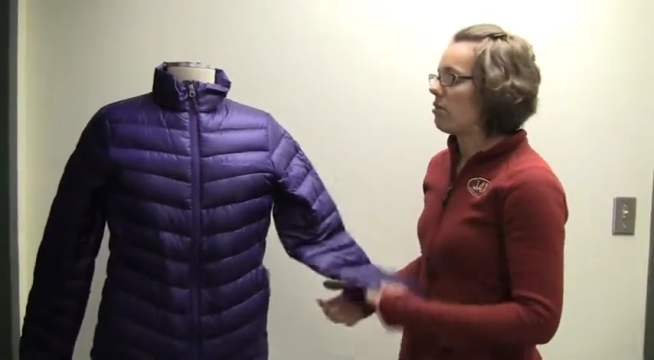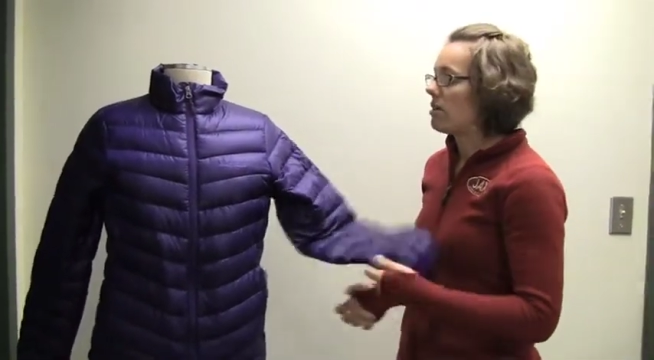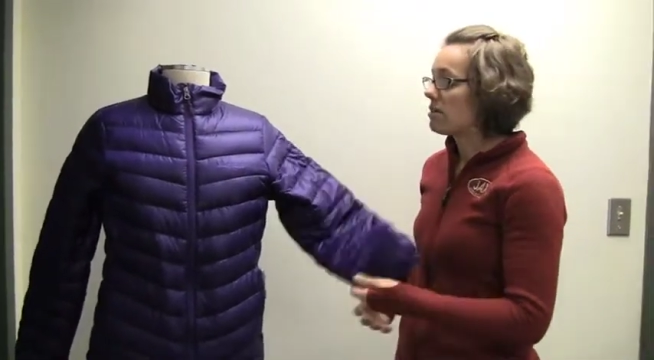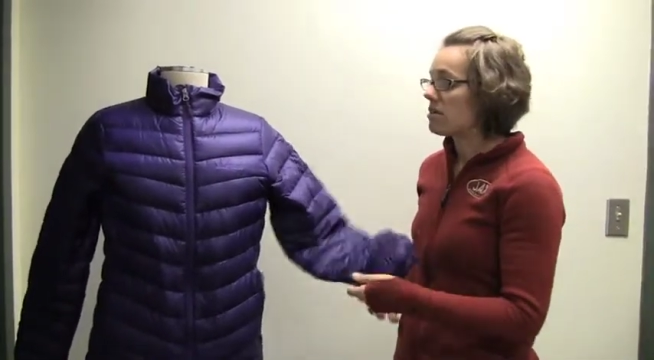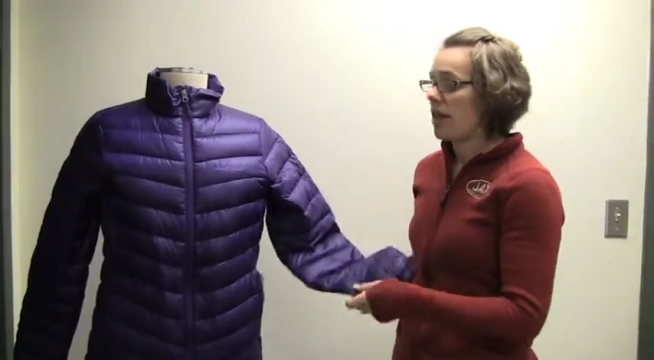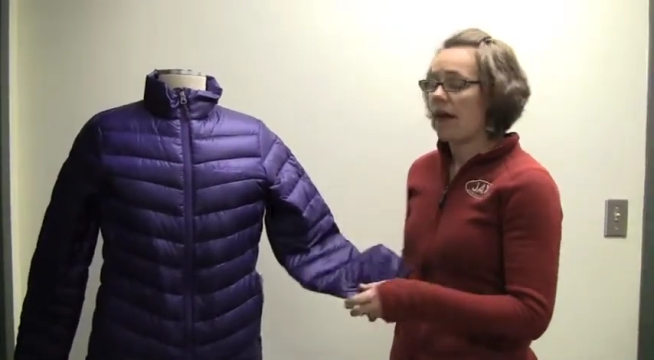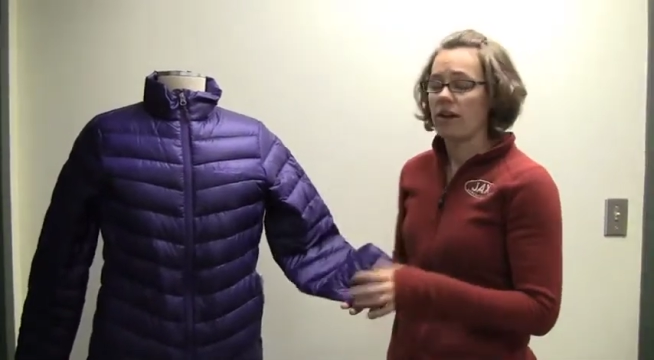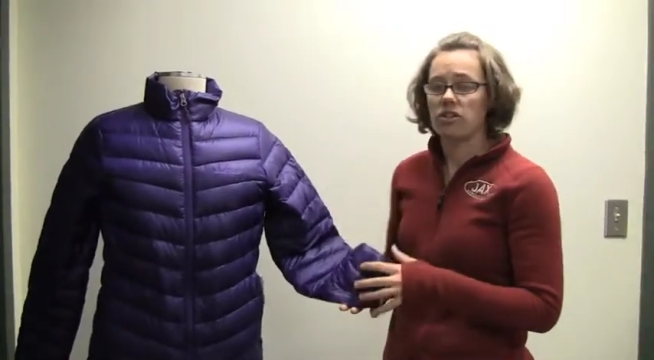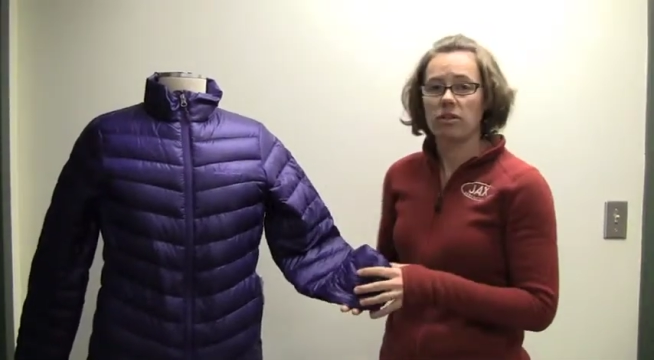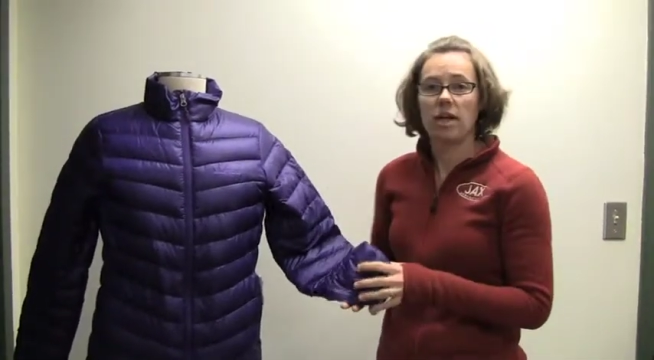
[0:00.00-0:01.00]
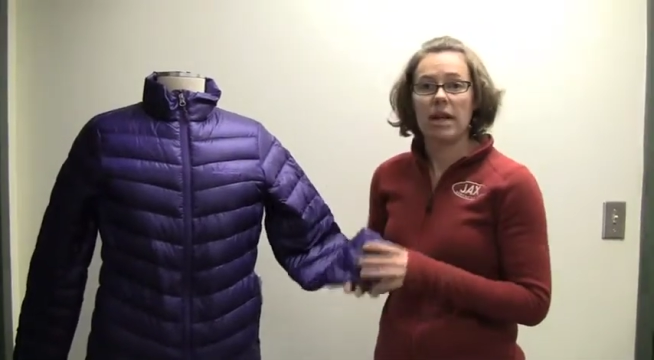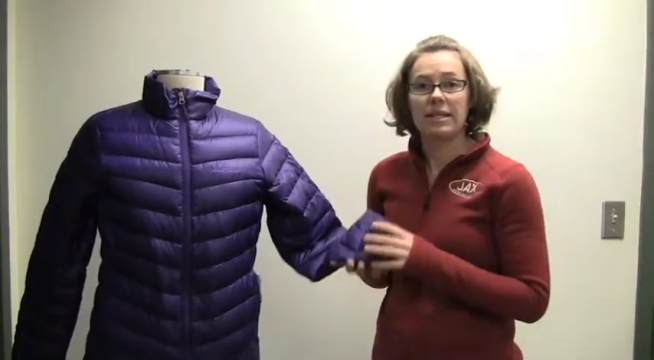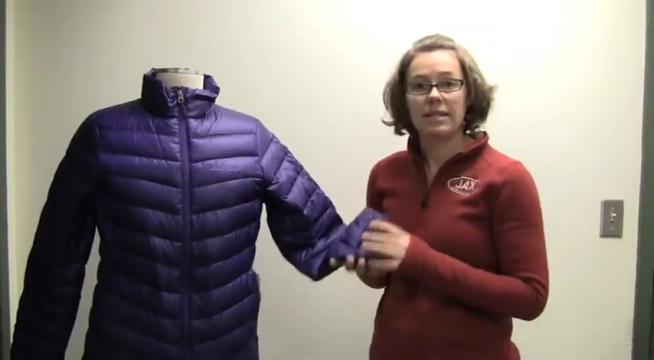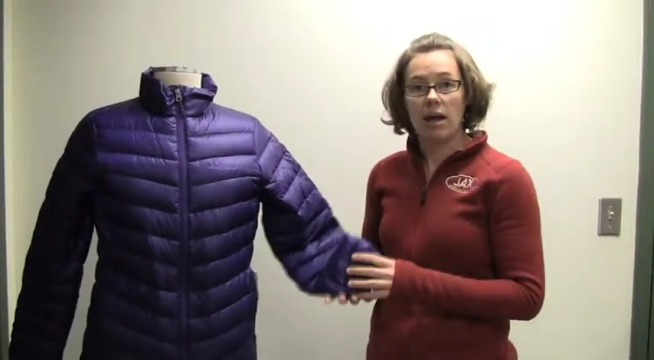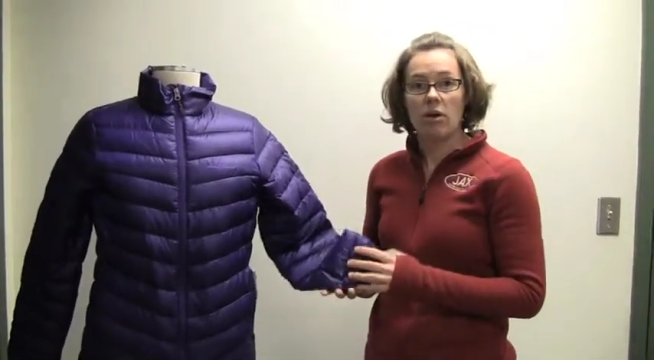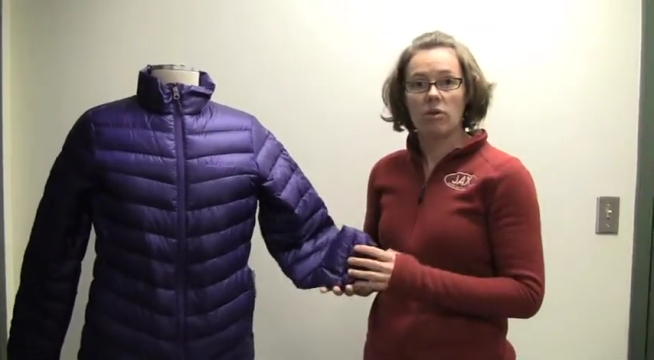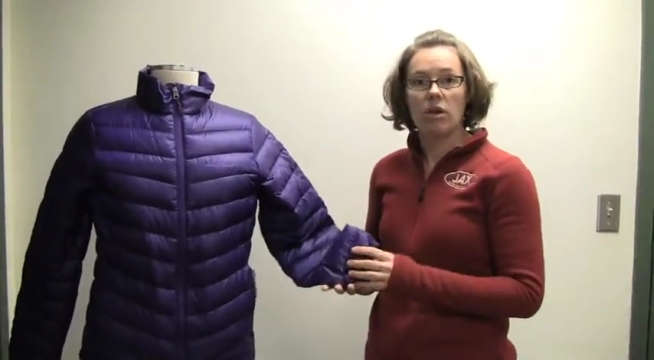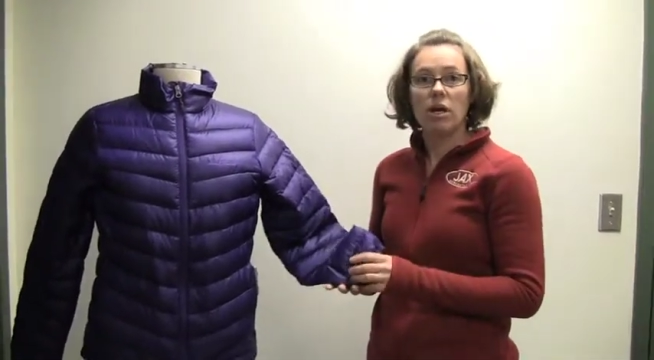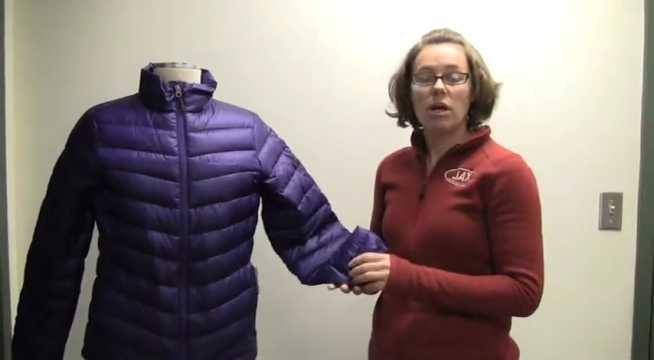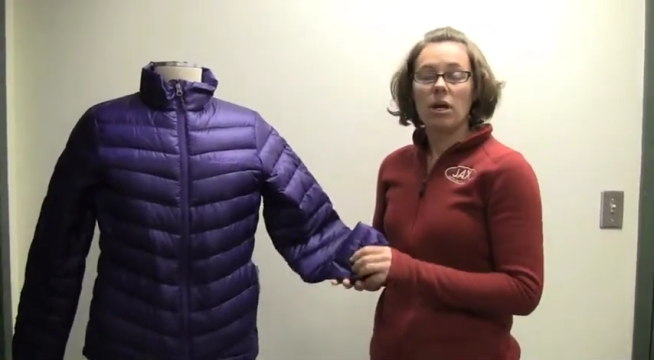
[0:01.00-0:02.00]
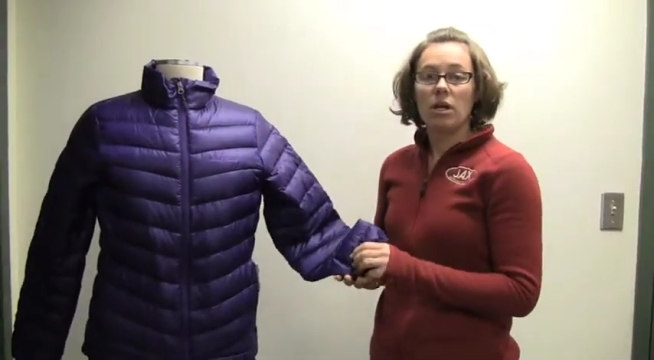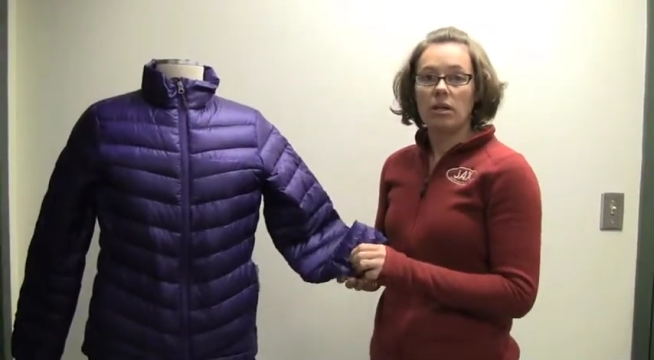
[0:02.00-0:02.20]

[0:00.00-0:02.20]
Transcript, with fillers: This is actually a down, a